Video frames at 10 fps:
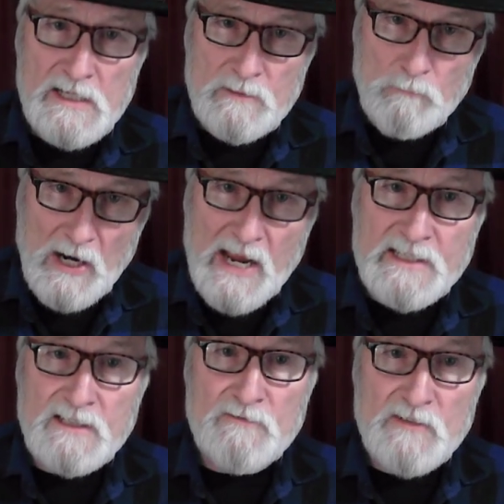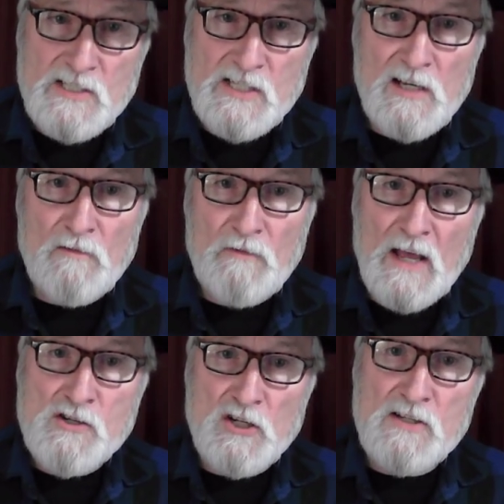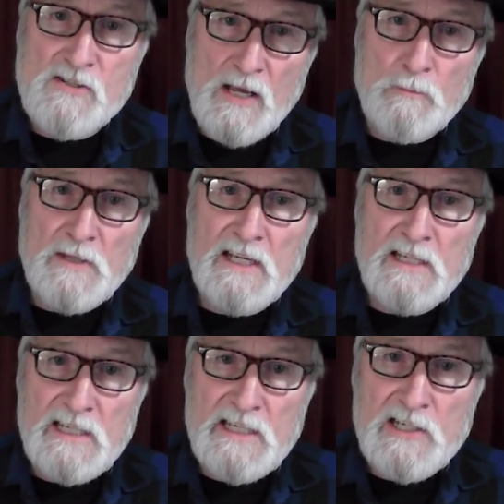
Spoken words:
He bragged of his invention, something he